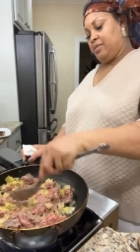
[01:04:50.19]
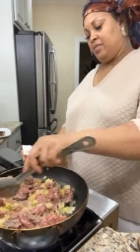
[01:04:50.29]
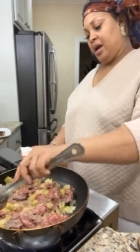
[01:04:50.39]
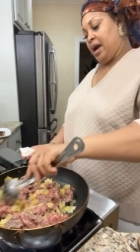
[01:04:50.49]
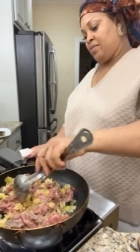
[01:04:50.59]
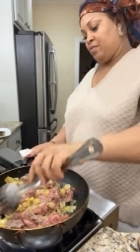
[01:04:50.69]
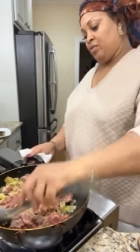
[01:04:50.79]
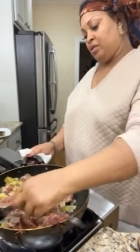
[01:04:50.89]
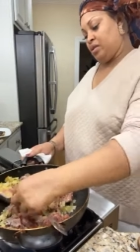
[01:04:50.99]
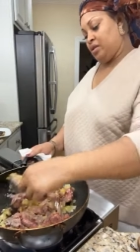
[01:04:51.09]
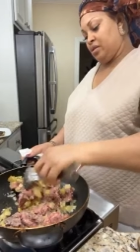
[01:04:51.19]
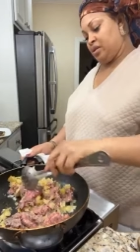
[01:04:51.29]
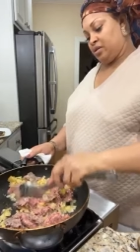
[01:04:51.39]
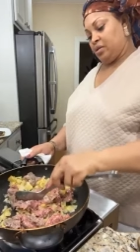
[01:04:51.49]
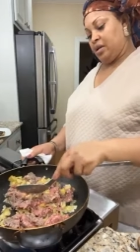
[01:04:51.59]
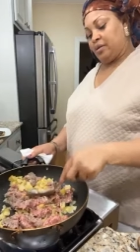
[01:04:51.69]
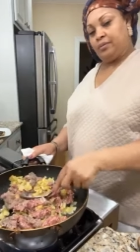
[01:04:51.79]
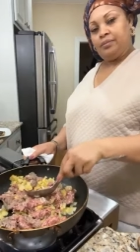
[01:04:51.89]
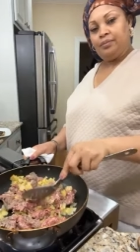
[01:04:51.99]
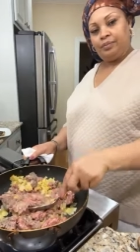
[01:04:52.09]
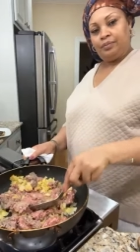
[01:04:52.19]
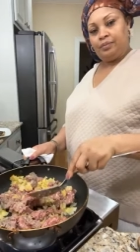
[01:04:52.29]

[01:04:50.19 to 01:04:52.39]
I can add more seasonings on it.